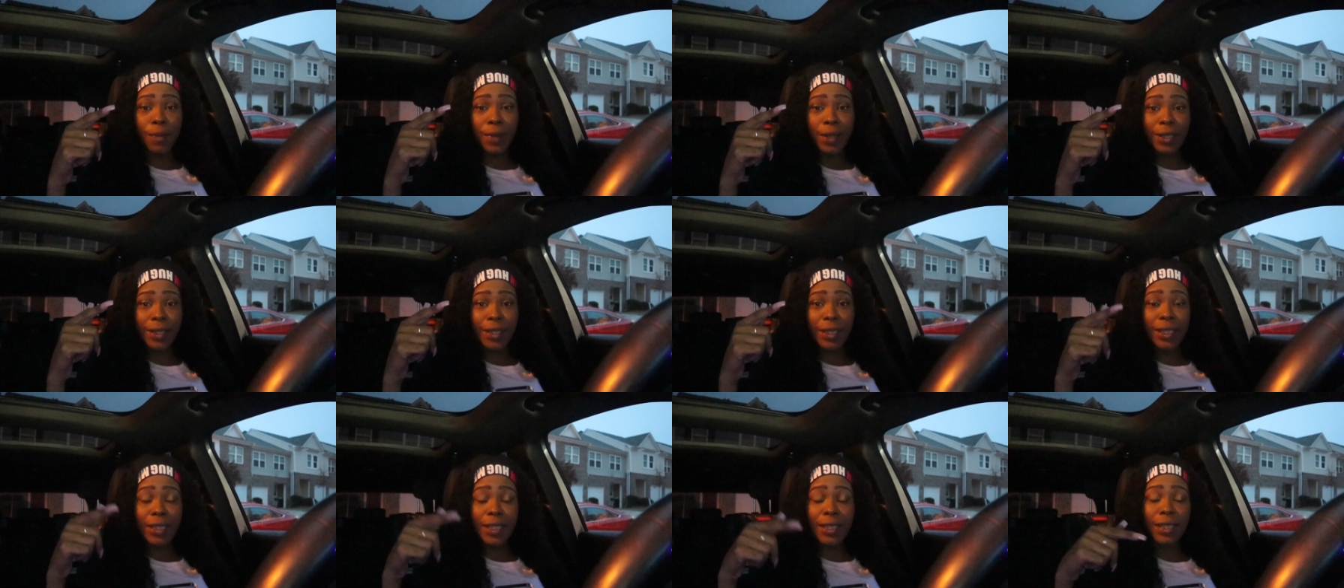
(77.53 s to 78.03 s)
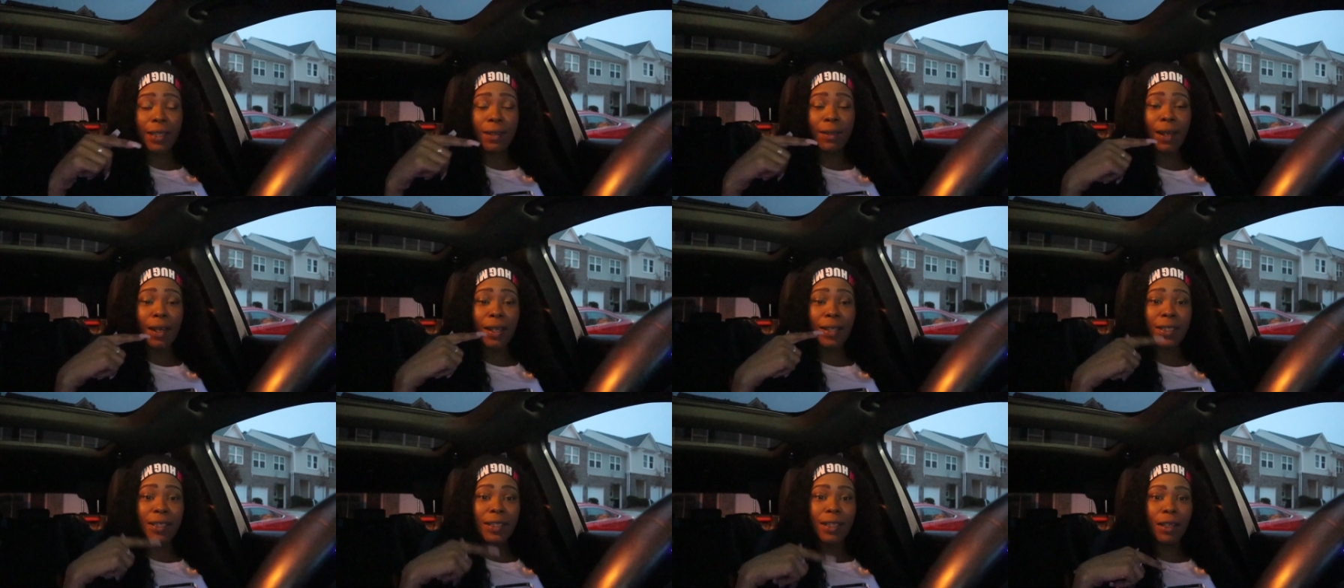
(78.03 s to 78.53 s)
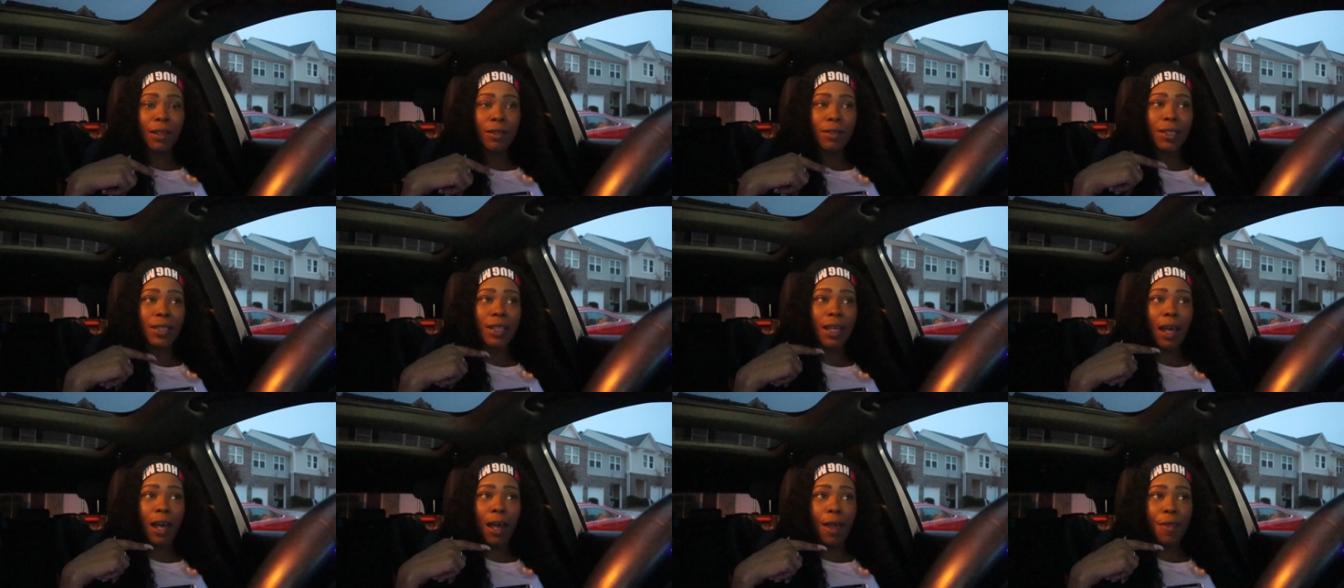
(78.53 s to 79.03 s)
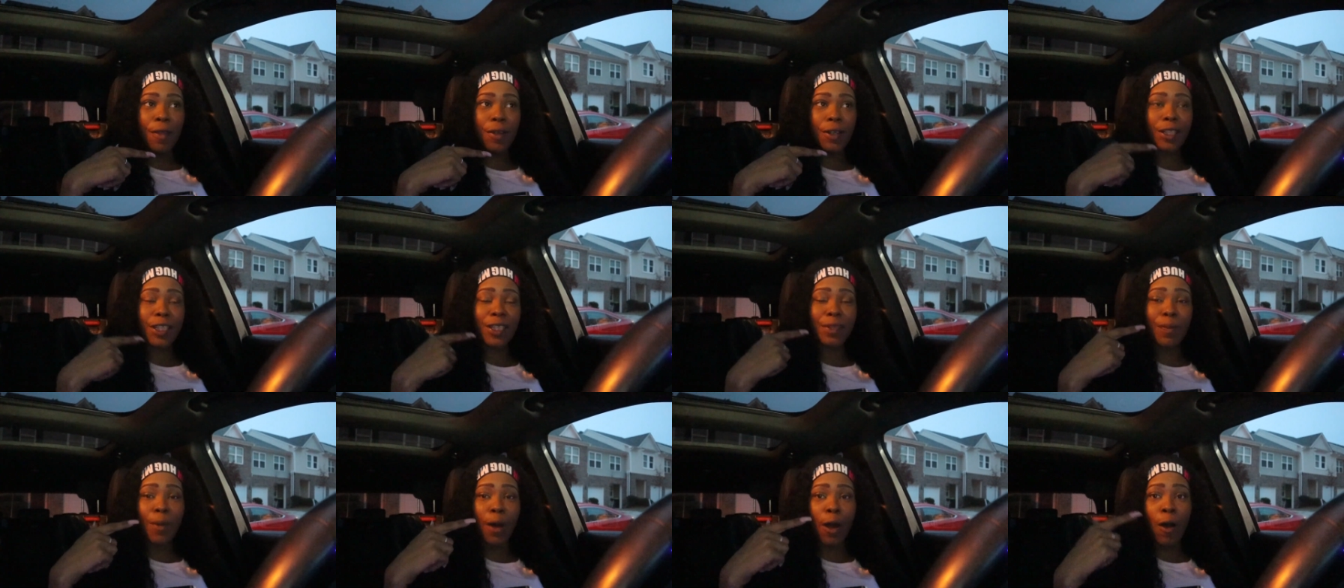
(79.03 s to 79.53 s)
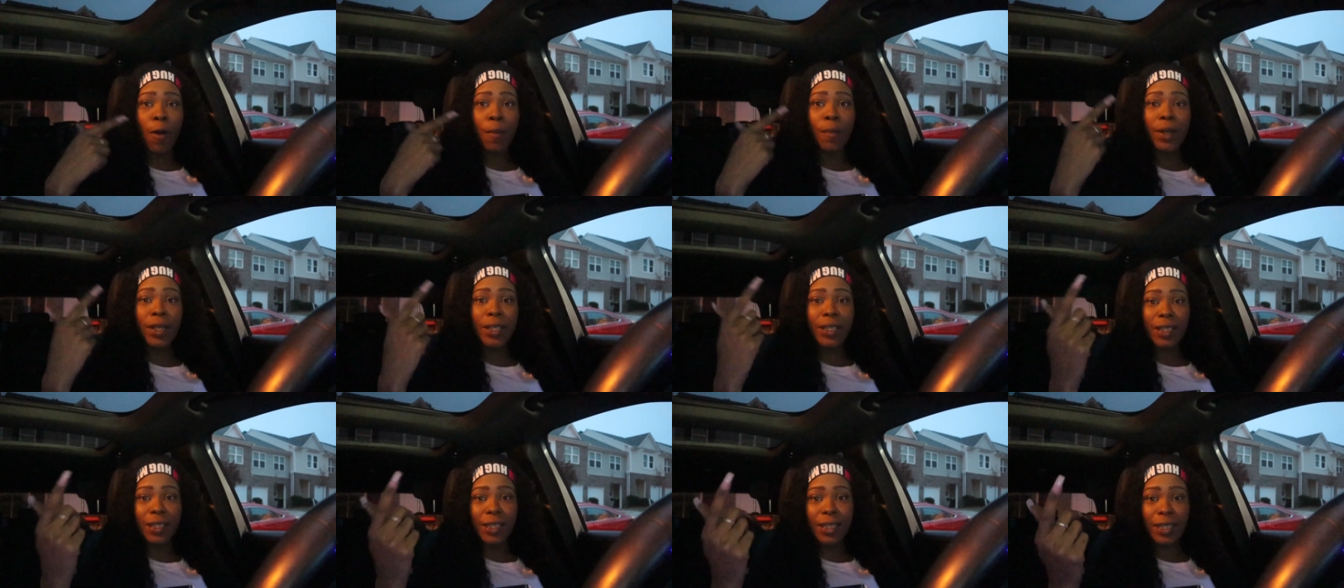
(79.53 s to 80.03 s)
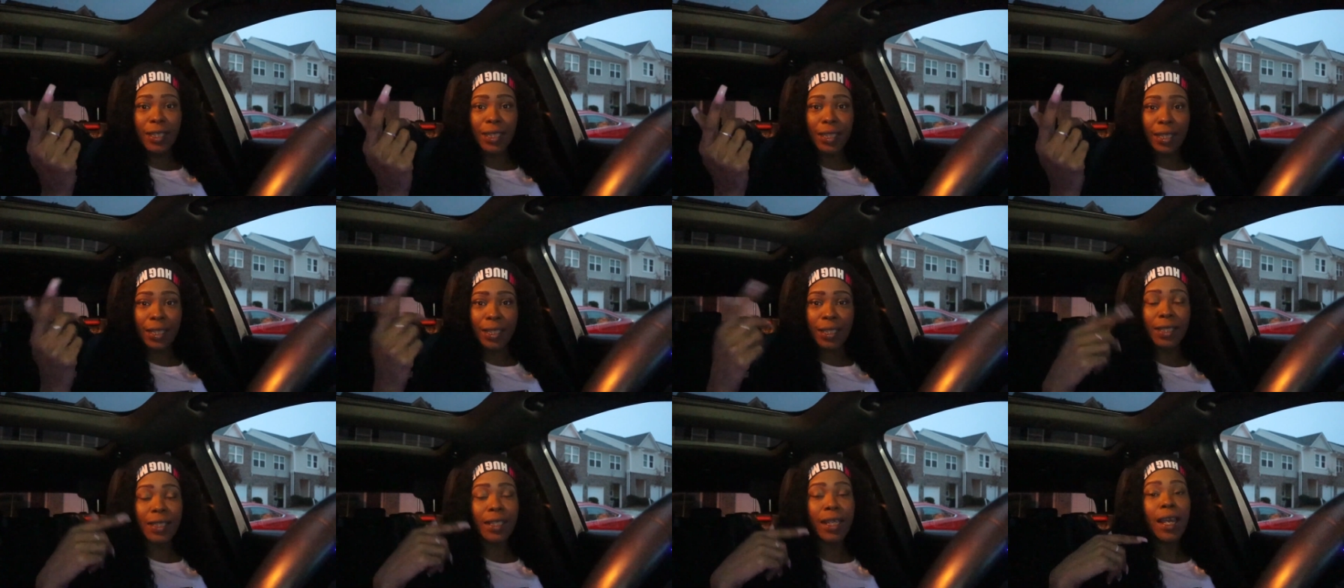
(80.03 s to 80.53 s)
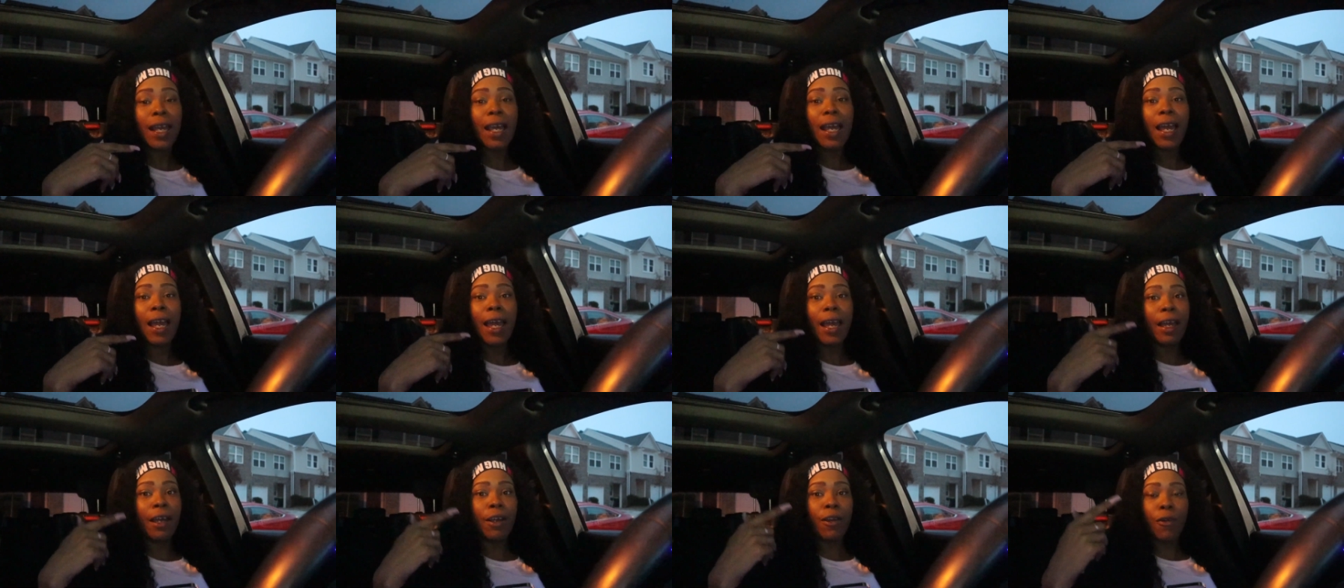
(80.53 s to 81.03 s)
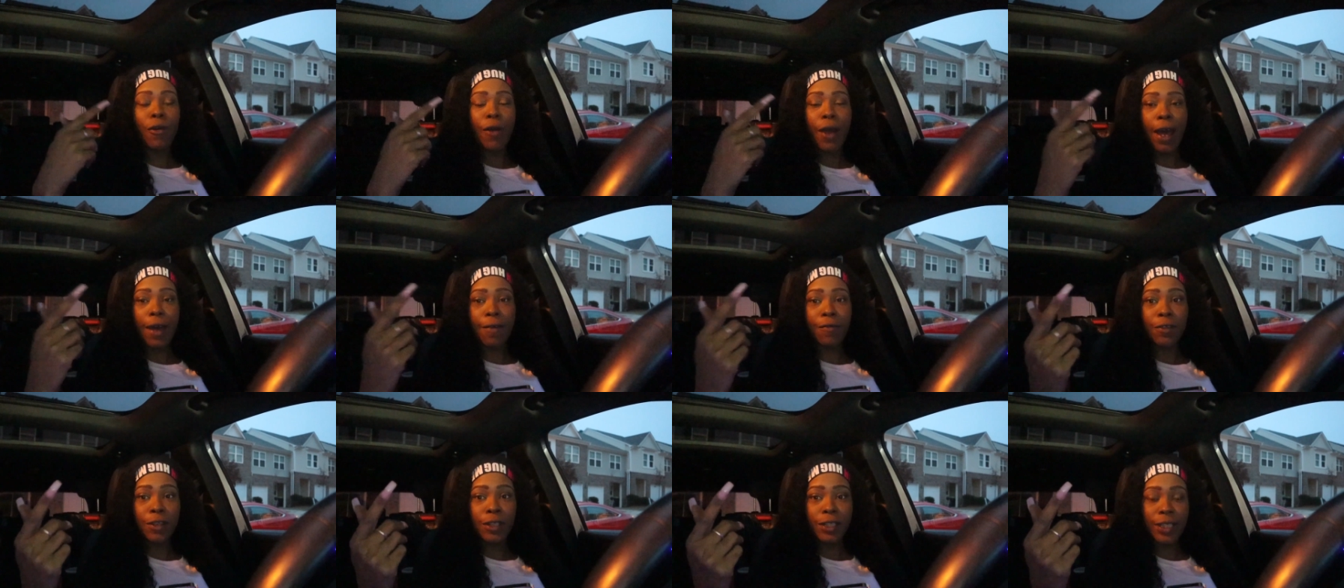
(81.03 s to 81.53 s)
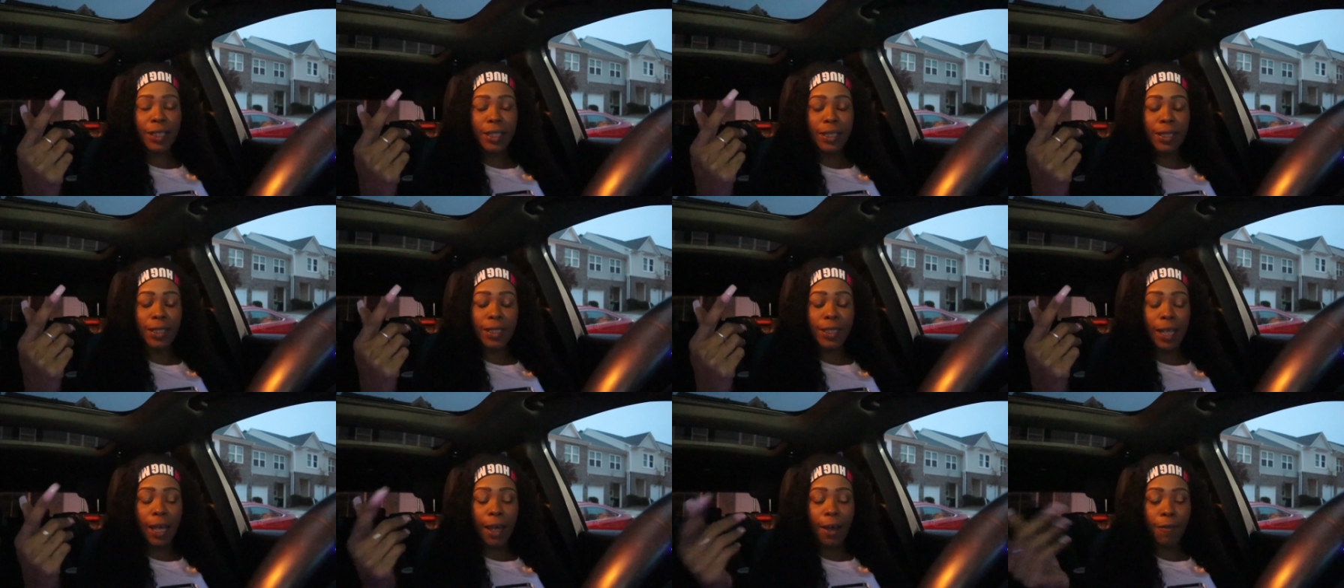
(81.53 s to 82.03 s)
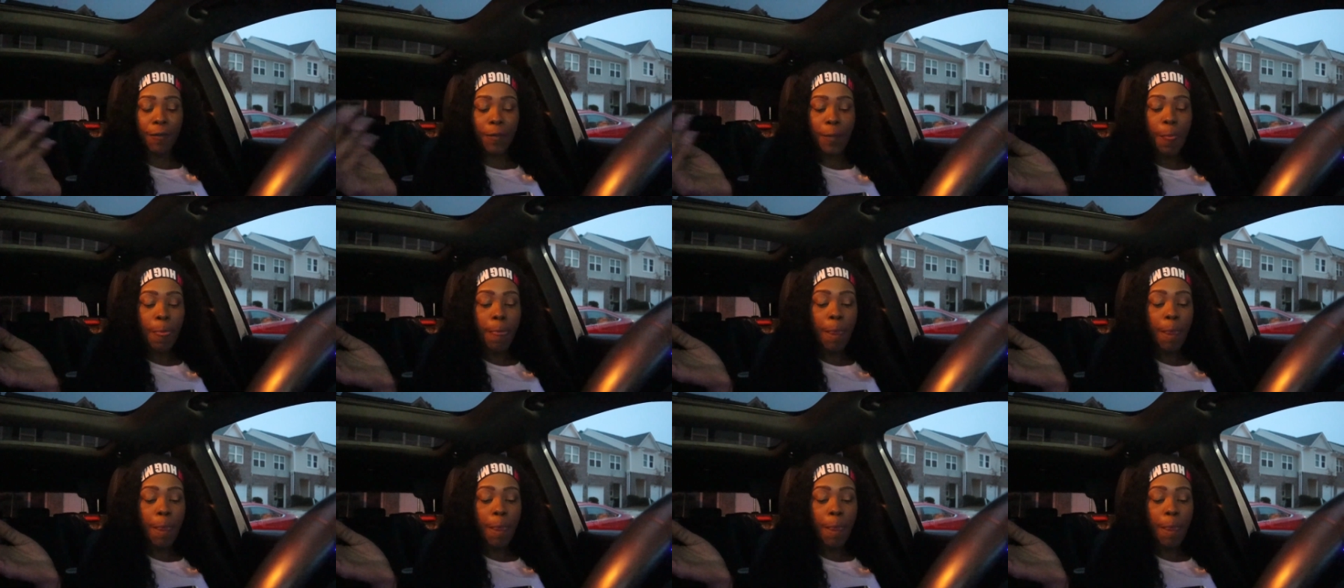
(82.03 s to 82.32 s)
business and I sell to other small businesses and crafters and stuff.